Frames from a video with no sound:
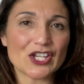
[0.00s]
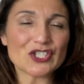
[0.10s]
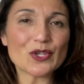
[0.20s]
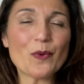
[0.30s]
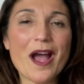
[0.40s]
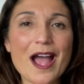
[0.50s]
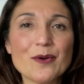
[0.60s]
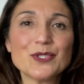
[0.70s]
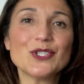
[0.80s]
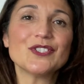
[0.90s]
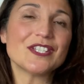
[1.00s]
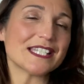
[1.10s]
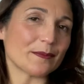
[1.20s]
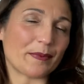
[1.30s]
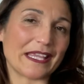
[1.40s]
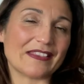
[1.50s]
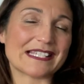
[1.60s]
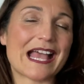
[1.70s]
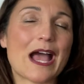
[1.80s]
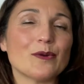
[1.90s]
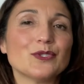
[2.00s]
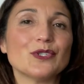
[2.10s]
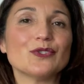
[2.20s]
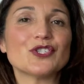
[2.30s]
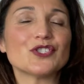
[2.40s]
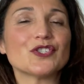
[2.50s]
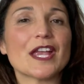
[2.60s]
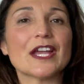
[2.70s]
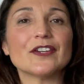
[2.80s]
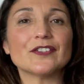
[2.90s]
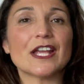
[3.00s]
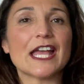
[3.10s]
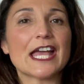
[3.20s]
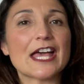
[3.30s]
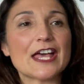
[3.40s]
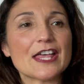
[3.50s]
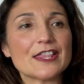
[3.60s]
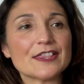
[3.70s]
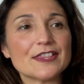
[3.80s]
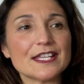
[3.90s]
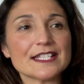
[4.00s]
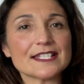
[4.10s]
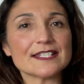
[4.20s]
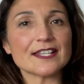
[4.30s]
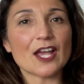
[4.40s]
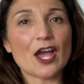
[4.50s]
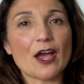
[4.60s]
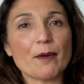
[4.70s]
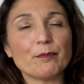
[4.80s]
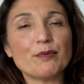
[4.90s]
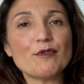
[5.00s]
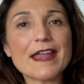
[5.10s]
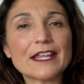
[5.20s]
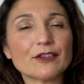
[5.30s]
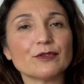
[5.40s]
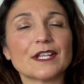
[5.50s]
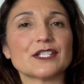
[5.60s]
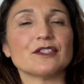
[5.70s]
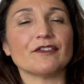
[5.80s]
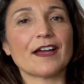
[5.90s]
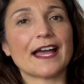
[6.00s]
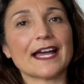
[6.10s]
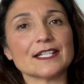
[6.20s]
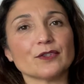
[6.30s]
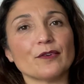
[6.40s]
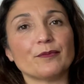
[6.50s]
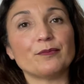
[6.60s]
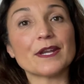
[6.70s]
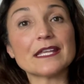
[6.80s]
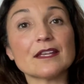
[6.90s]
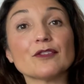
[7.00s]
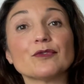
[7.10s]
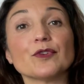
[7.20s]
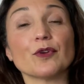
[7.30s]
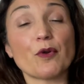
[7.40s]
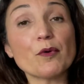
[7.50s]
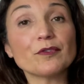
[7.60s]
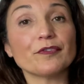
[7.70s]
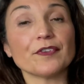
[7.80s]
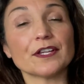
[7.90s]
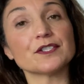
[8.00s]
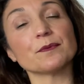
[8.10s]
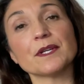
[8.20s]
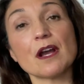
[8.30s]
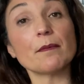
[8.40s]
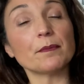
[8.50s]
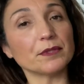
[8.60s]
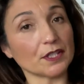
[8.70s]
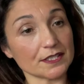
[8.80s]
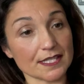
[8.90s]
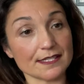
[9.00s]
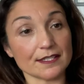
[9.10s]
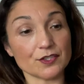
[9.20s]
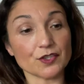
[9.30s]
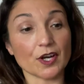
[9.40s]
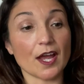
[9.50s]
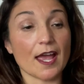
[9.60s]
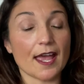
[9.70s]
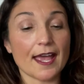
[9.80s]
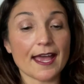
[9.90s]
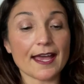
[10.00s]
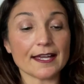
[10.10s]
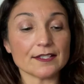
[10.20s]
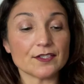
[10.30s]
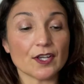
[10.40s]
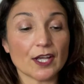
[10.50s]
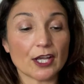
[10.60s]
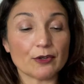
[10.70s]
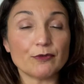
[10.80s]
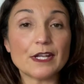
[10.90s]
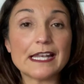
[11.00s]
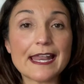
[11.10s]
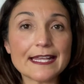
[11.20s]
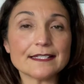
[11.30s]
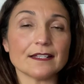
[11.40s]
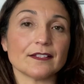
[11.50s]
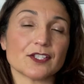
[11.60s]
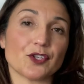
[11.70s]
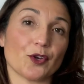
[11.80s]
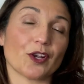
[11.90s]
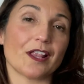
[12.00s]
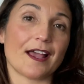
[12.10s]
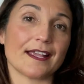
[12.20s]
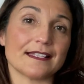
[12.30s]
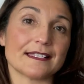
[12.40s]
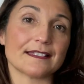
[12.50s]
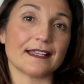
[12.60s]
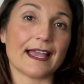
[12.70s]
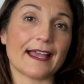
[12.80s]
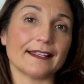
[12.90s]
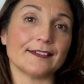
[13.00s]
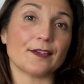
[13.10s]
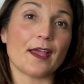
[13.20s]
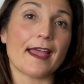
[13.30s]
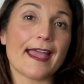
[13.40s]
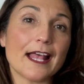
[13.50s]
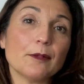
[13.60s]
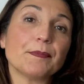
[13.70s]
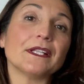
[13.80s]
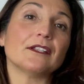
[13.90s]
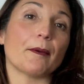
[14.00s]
So how do you dissipate this? How do you share this breakthrough that you've had of breaking through your own fear to become a Pilates teacher and relating this to your clients and helping